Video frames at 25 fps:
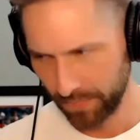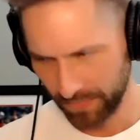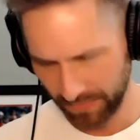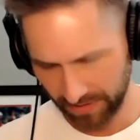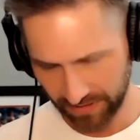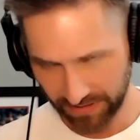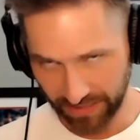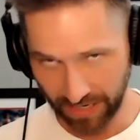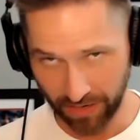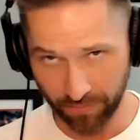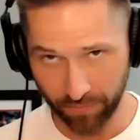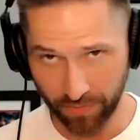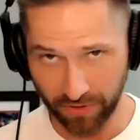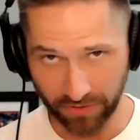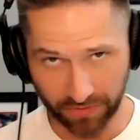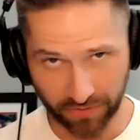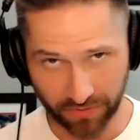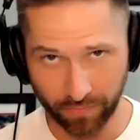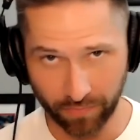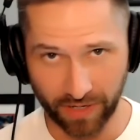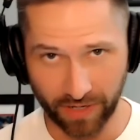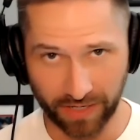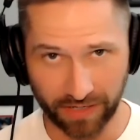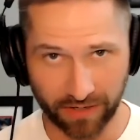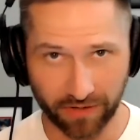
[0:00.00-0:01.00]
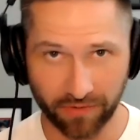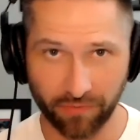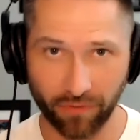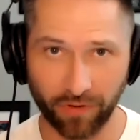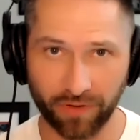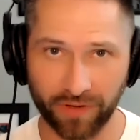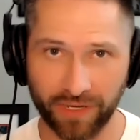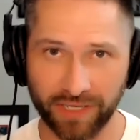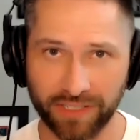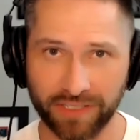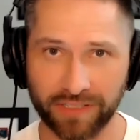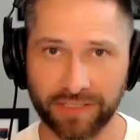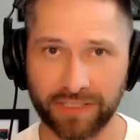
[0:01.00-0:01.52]
It's how most of my good
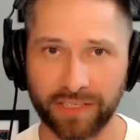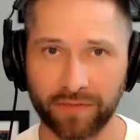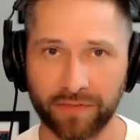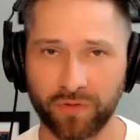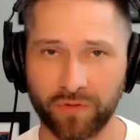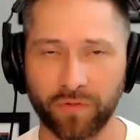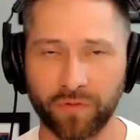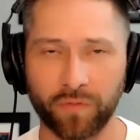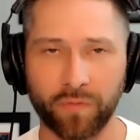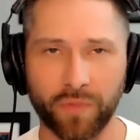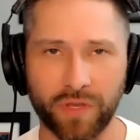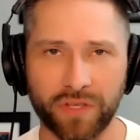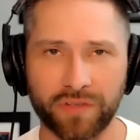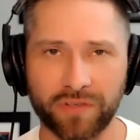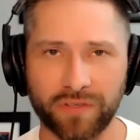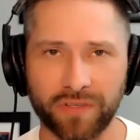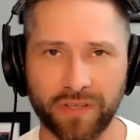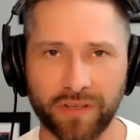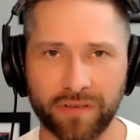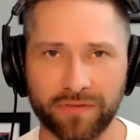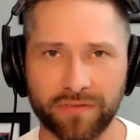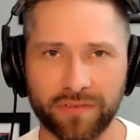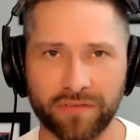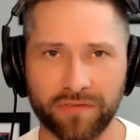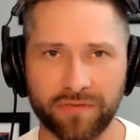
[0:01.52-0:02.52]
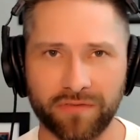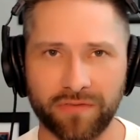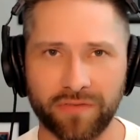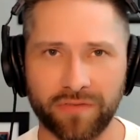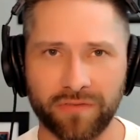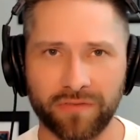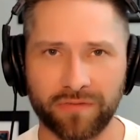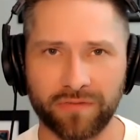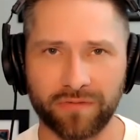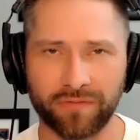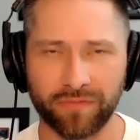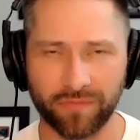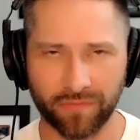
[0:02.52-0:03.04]
relationships were built, off of
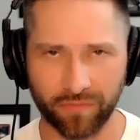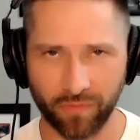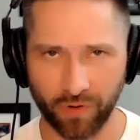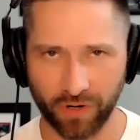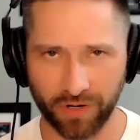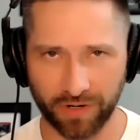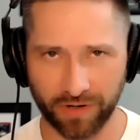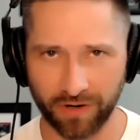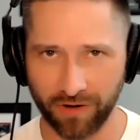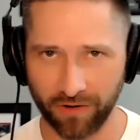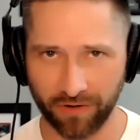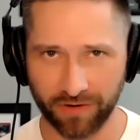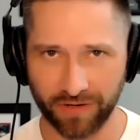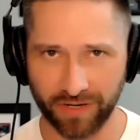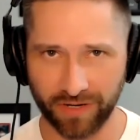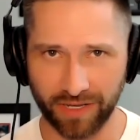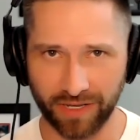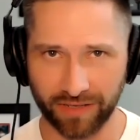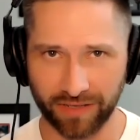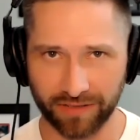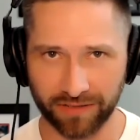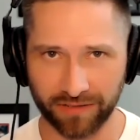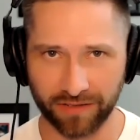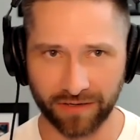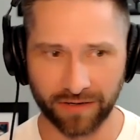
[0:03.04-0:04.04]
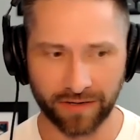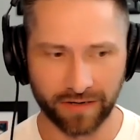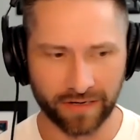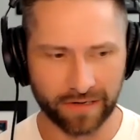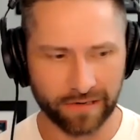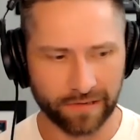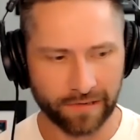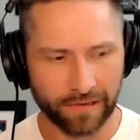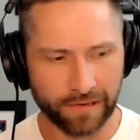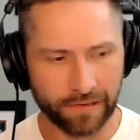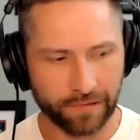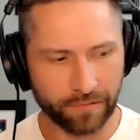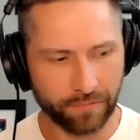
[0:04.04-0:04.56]
working hard together.
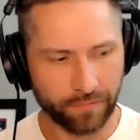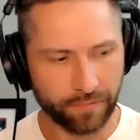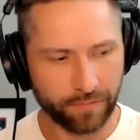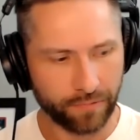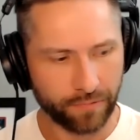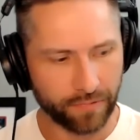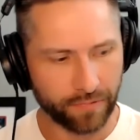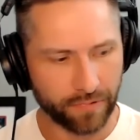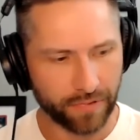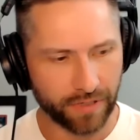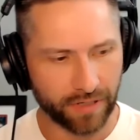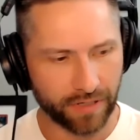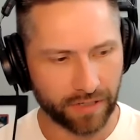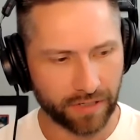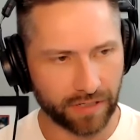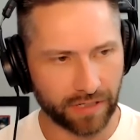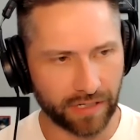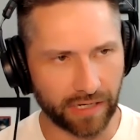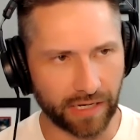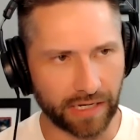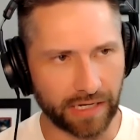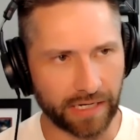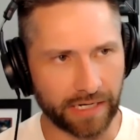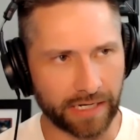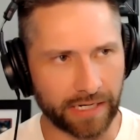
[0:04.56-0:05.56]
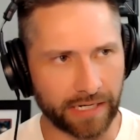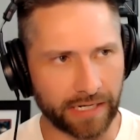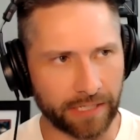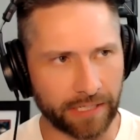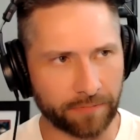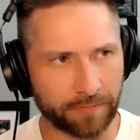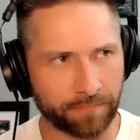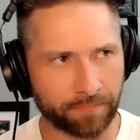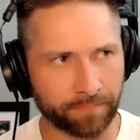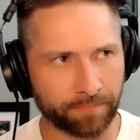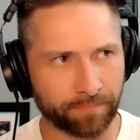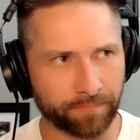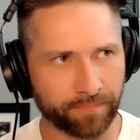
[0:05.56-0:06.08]

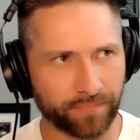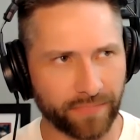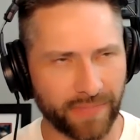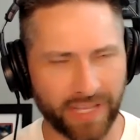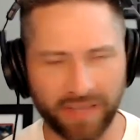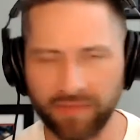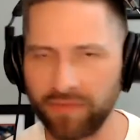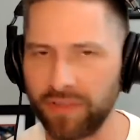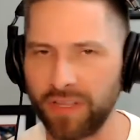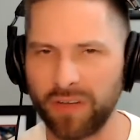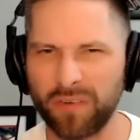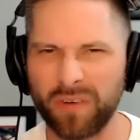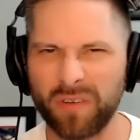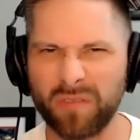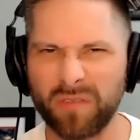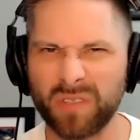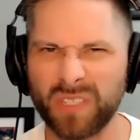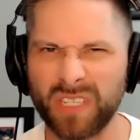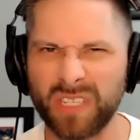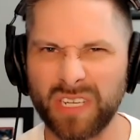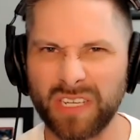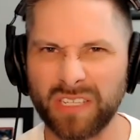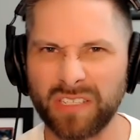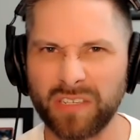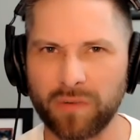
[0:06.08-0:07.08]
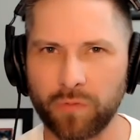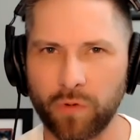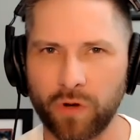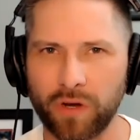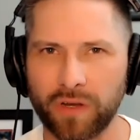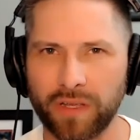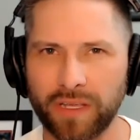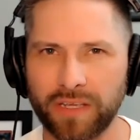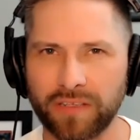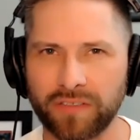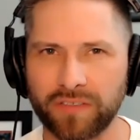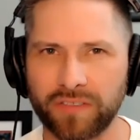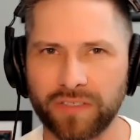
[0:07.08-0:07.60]
Even though it was easy work,
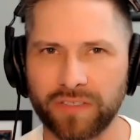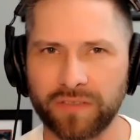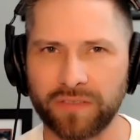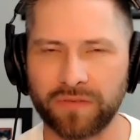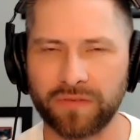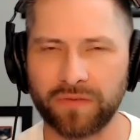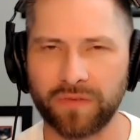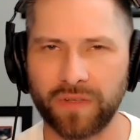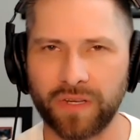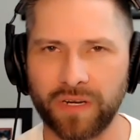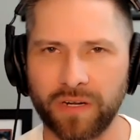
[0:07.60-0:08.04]
it's just,